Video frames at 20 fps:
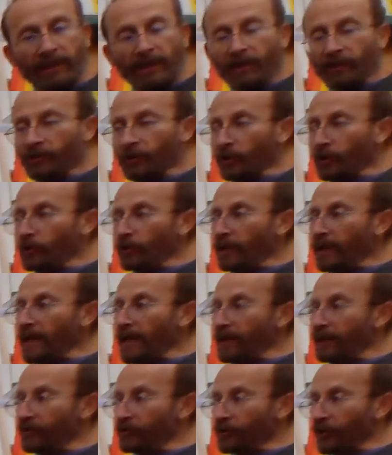So you'd
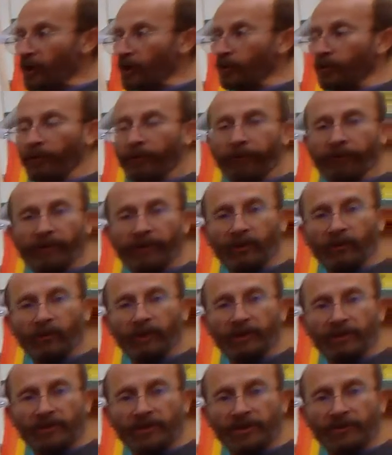start with a
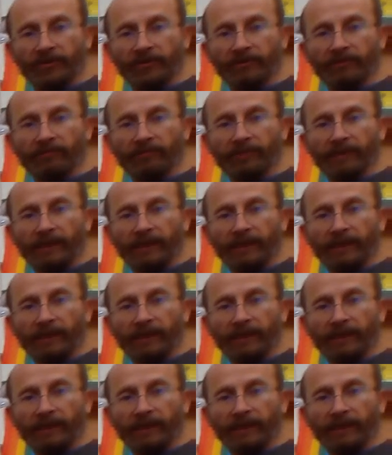3-to-1 system,